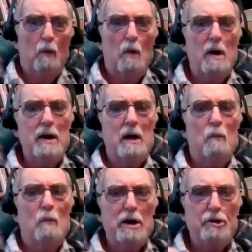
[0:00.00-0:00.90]

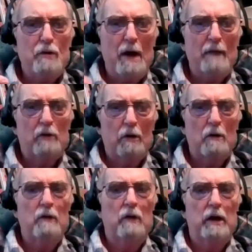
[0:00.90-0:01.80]
Why do you have to
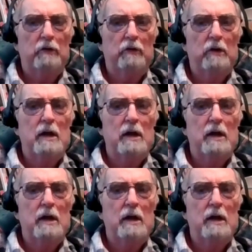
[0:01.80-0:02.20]
learn this?